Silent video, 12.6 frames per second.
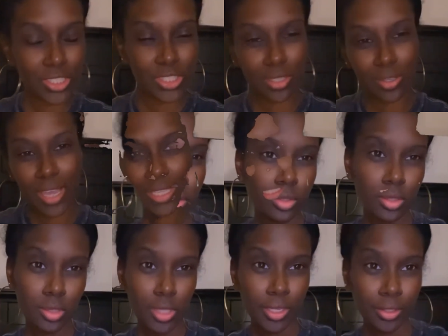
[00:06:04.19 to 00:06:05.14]
See you guys
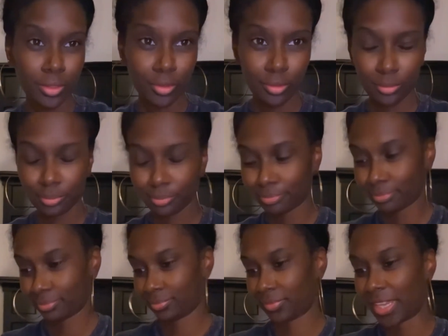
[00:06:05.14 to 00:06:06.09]
later. Side note,
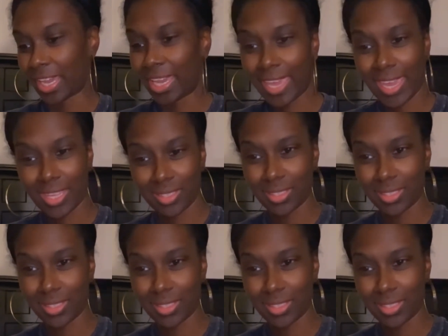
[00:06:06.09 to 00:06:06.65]
I had